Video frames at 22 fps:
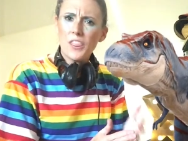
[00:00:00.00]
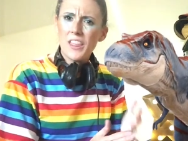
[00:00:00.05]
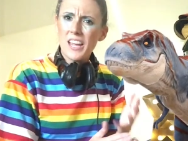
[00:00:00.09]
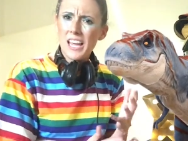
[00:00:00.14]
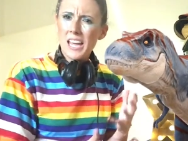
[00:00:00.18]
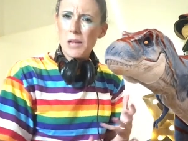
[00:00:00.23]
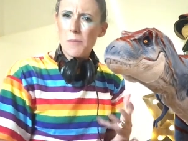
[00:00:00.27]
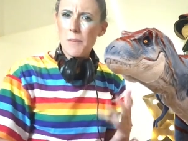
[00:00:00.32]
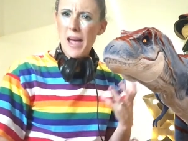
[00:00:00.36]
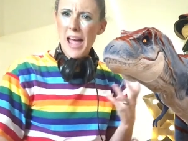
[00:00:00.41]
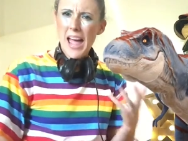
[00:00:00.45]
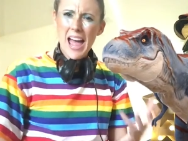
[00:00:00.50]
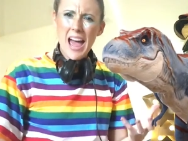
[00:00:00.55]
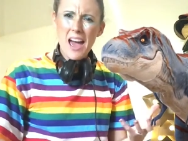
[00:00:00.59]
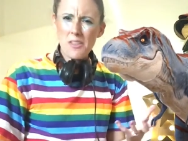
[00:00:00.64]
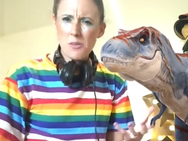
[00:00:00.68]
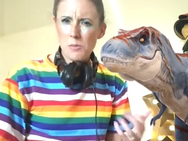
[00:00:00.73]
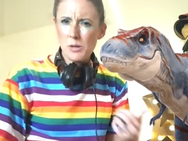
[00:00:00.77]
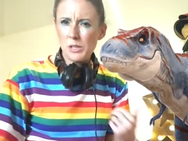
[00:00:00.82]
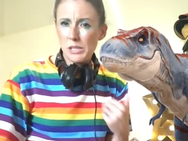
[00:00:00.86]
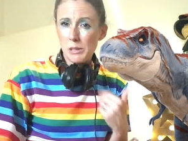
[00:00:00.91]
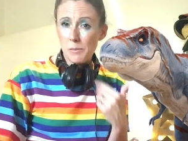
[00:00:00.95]
thinking about how
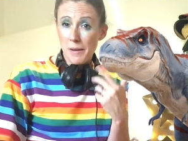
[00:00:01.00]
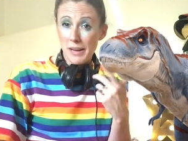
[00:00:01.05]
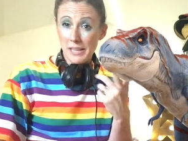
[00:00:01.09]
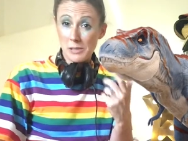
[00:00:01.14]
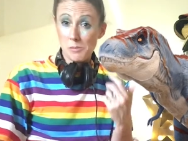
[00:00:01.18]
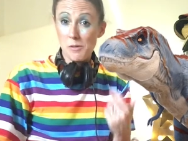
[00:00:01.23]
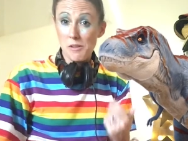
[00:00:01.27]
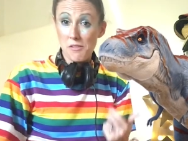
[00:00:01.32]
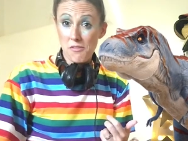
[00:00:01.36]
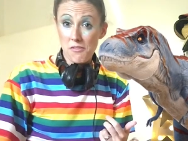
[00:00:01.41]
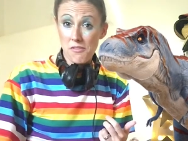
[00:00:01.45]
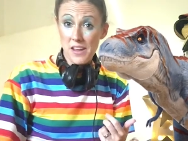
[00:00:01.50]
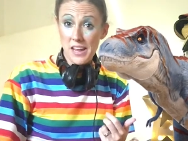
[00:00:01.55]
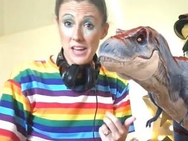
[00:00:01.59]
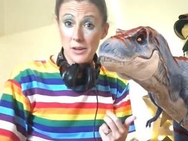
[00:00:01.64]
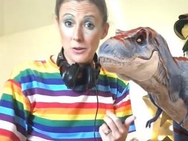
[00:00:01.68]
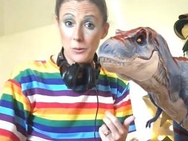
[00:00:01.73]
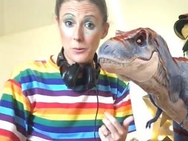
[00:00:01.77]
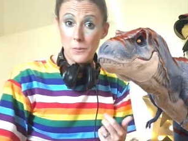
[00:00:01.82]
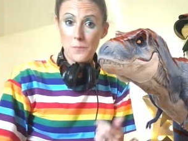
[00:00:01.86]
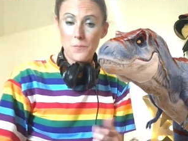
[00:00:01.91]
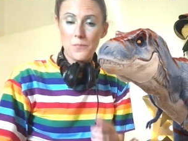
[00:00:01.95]
the music makes me
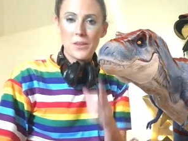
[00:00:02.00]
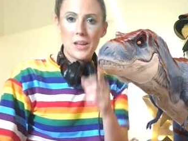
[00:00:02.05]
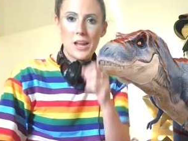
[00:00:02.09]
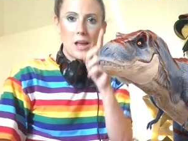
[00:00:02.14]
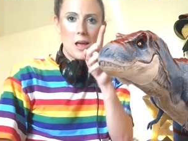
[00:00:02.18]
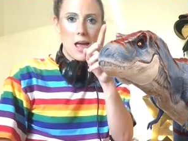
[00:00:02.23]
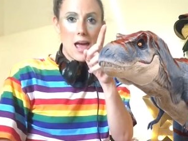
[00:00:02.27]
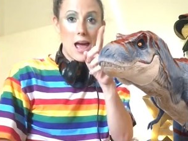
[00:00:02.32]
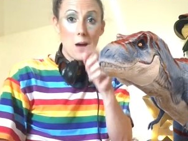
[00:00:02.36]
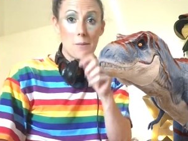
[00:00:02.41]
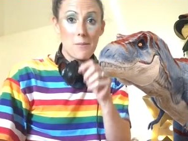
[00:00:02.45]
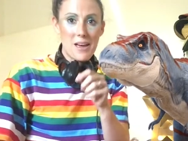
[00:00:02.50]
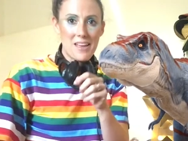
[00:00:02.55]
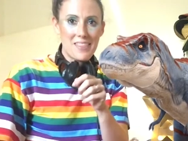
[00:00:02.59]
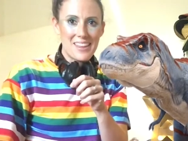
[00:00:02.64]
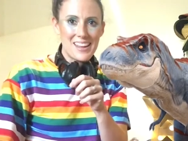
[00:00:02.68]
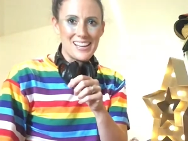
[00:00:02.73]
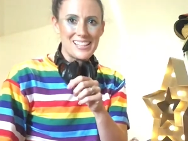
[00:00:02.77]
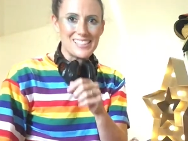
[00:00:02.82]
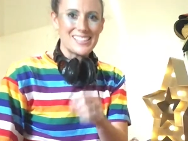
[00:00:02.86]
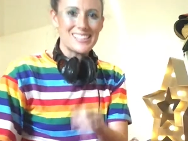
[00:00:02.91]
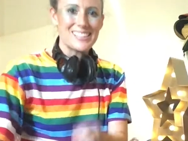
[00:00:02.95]
feel. How about
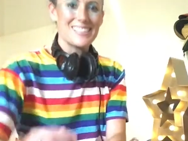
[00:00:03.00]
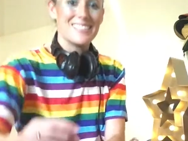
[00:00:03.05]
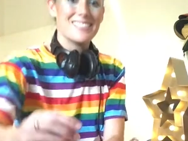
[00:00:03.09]
this?